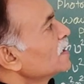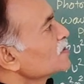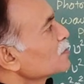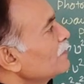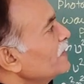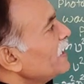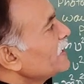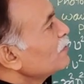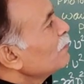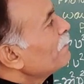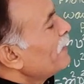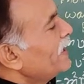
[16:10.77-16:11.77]
So we have
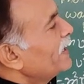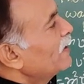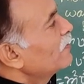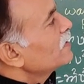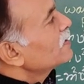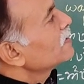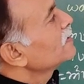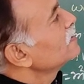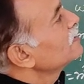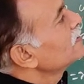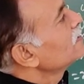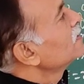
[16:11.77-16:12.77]
to find out
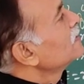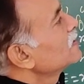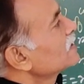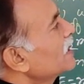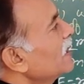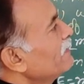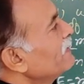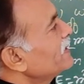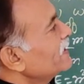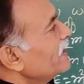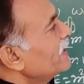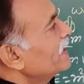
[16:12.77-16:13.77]
the
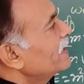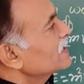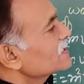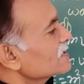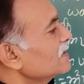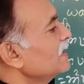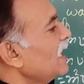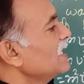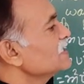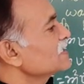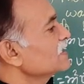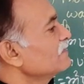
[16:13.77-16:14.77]
emitted radiation
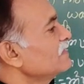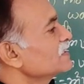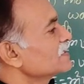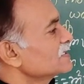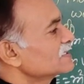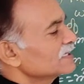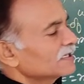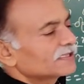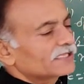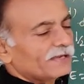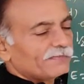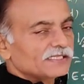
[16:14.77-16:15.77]
lies in this
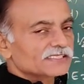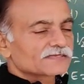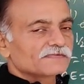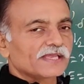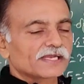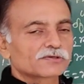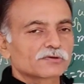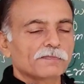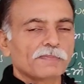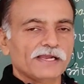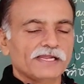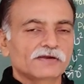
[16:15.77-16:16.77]
region. That means we have to
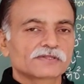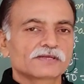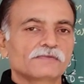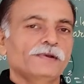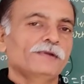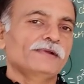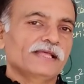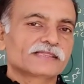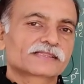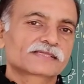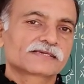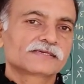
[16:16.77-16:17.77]
find out the
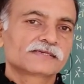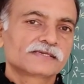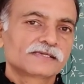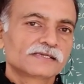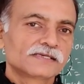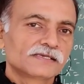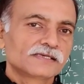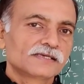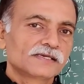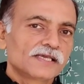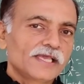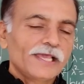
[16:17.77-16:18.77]
wavelength.
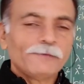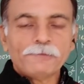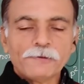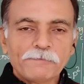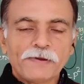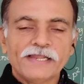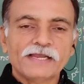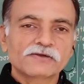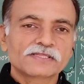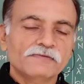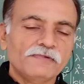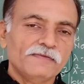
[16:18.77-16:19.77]
If we find
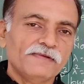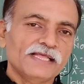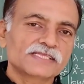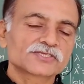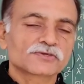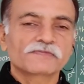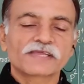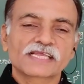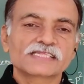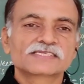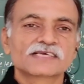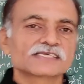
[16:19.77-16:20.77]
out the wavelength, so we
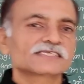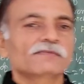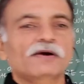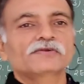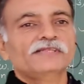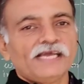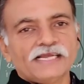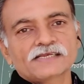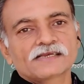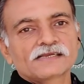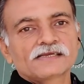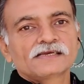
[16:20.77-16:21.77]
can judge about
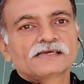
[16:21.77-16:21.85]
that.